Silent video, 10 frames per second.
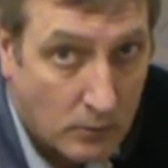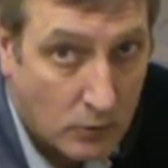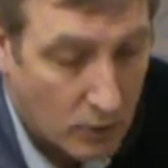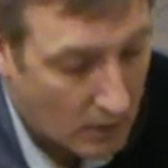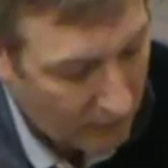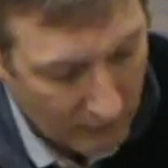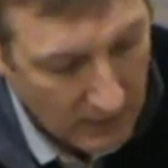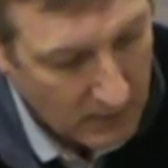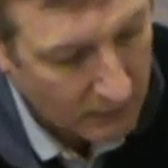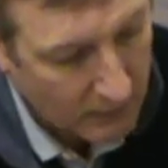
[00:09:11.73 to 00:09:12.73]
so they're
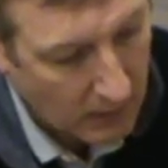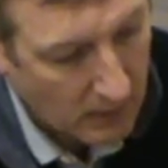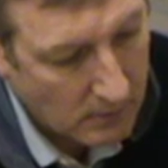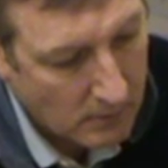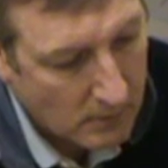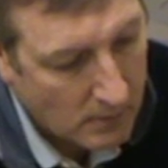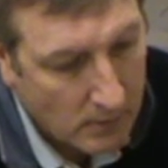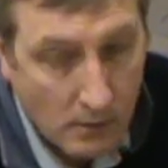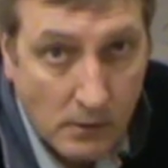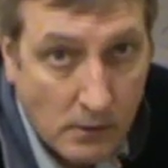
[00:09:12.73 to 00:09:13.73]
effectively
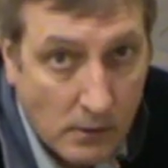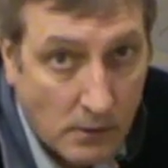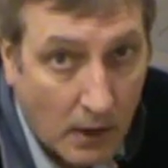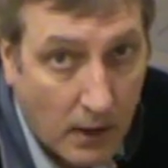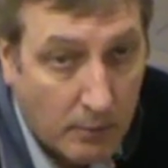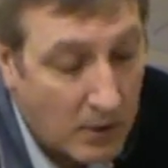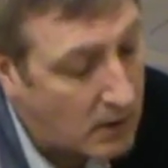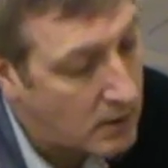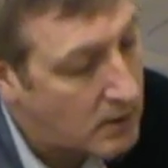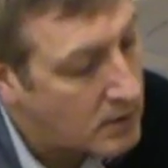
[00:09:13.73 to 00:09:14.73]
high
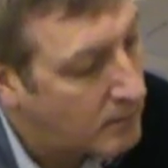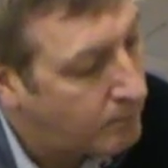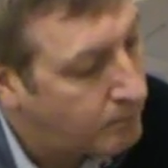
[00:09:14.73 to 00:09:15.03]
maintenance.